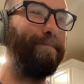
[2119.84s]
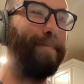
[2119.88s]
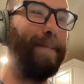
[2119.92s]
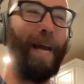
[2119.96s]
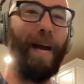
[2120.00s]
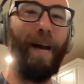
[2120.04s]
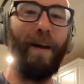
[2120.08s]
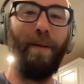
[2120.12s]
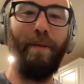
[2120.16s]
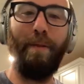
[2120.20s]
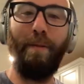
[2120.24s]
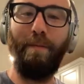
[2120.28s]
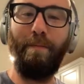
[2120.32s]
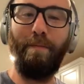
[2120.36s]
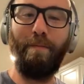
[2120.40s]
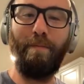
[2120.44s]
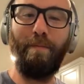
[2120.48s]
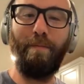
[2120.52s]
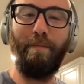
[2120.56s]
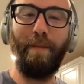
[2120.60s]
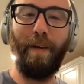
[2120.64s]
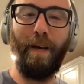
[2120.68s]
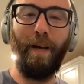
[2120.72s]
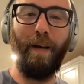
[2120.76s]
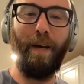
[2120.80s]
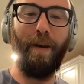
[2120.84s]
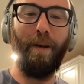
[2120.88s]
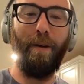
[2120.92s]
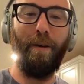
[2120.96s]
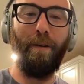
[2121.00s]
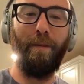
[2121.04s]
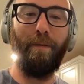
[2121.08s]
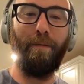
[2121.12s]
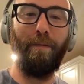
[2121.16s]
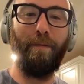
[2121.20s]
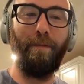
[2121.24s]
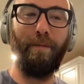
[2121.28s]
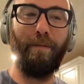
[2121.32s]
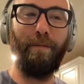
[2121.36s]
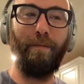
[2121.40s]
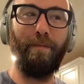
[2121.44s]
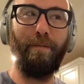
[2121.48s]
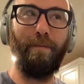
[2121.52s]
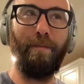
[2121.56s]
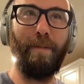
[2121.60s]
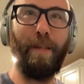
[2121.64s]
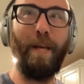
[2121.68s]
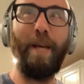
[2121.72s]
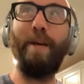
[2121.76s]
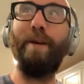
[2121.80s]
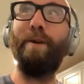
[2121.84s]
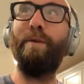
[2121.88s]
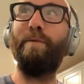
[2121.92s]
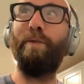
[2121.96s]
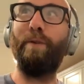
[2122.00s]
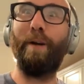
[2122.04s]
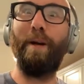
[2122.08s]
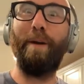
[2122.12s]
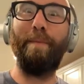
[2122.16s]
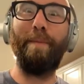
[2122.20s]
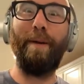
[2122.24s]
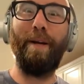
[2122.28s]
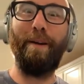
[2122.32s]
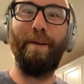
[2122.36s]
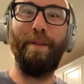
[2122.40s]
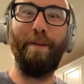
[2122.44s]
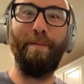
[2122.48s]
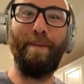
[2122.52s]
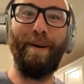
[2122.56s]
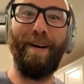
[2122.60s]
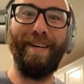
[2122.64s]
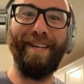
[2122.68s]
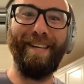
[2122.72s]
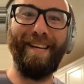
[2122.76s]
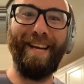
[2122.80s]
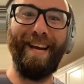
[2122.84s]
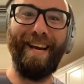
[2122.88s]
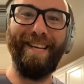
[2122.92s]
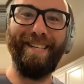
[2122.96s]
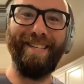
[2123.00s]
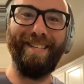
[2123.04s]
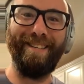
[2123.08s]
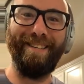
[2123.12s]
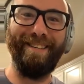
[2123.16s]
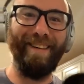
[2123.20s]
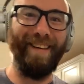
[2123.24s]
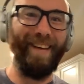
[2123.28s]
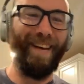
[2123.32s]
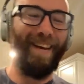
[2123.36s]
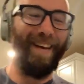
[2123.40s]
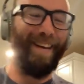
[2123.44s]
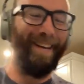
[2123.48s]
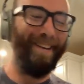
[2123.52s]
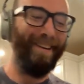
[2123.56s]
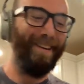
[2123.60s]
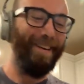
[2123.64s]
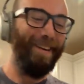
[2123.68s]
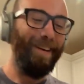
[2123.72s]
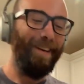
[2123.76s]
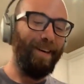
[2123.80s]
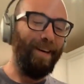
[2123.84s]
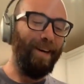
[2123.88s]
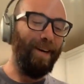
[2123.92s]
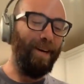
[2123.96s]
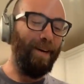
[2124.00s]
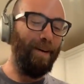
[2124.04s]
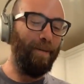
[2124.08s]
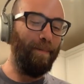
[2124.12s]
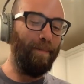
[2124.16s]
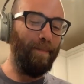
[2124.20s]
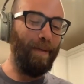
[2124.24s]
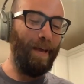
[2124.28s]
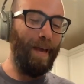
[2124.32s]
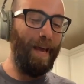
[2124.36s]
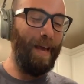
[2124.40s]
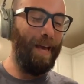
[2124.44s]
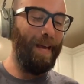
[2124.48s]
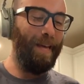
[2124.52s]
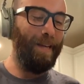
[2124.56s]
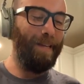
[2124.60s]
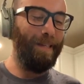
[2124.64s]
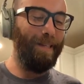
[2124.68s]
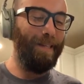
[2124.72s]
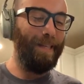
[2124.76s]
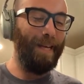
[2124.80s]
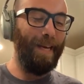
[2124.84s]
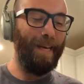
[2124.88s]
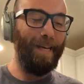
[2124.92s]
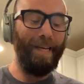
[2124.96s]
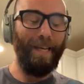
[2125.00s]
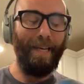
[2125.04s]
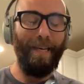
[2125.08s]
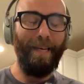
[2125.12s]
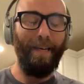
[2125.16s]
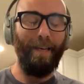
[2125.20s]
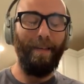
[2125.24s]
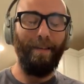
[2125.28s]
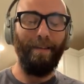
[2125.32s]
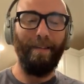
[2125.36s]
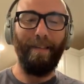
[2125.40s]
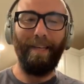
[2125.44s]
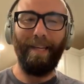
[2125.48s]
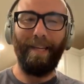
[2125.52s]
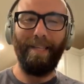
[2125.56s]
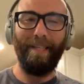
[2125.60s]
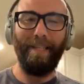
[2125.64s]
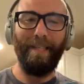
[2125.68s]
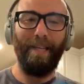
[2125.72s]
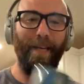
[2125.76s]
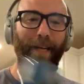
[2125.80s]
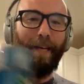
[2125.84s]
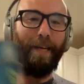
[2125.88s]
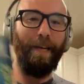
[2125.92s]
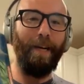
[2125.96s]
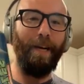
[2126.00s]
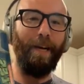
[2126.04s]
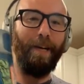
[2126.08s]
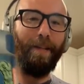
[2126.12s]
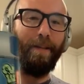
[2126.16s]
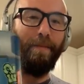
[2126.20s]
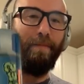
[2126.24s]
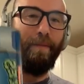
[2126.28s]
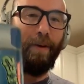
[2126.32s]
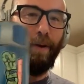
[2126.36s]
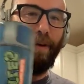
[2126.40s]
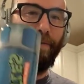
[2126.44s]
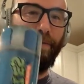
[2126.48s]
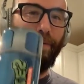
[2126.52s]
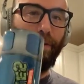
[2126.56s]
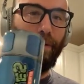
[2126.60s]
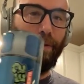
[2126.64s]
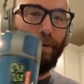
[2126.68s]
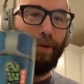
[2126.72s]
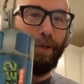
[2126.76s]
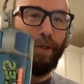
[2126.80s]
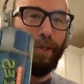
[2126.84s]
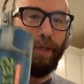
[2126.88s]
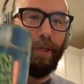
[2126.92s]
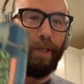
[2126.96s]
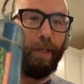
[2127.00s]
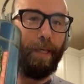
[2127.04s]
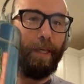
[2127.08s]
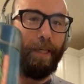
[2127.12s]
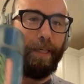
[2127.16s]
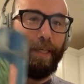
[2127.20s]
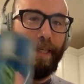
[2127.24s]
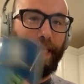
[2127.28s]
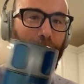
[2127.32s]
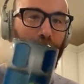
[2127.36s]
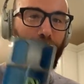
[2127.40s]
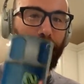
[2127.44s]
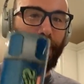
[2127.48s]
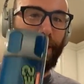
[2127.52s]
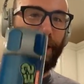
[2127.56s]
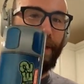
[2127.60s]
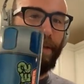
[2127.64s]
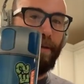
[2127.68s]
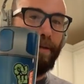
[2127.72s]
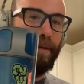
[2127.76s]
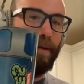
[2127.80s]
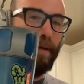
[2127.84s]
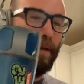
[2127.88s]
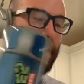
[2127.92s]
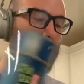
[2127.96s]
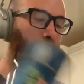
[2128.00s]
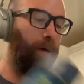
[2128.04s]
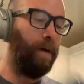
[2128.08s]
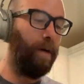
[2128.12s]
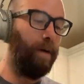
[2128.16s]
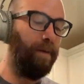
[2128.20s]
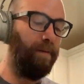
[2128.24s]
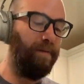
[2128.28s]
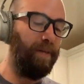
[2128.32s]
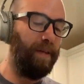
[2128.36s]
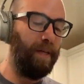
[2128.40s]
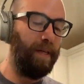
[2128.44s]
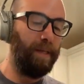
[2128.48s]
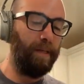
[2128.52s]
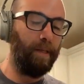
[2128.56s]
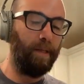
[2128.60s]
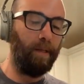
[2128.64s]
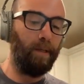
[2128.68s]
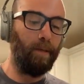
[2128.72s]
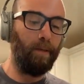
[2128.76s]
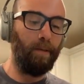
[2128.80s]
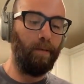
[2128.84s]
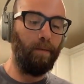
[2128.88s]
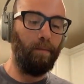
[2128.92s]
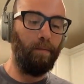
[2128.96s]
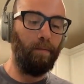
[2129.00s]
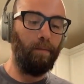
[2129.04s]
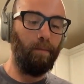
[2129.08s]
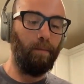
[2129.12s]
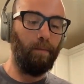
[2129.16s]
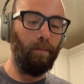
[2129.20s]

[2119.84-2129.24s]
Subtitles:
yeah, thank you for coming on the podcast again. And yeah, like I said, he got the very first edition of this